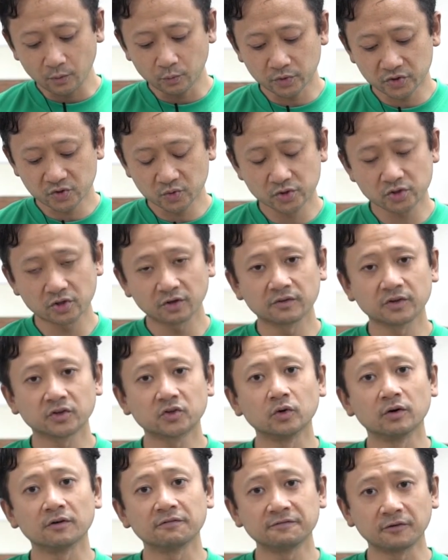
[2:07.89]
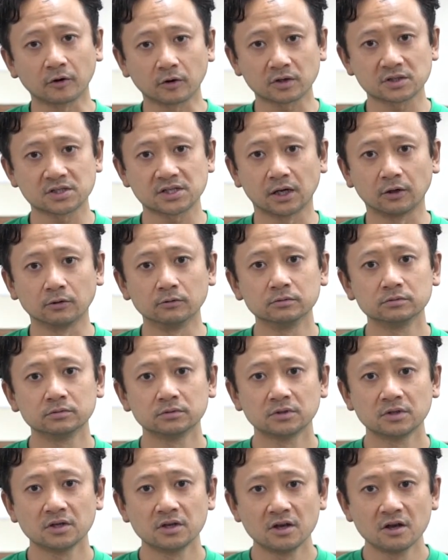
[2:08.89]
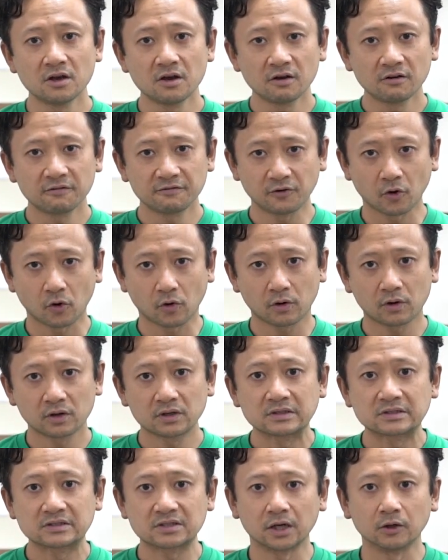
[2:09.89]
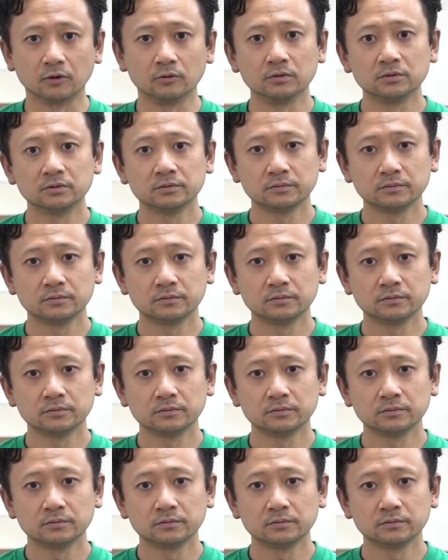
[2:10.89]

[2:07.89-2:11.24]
We switch over to a Fook sao. Fook sao.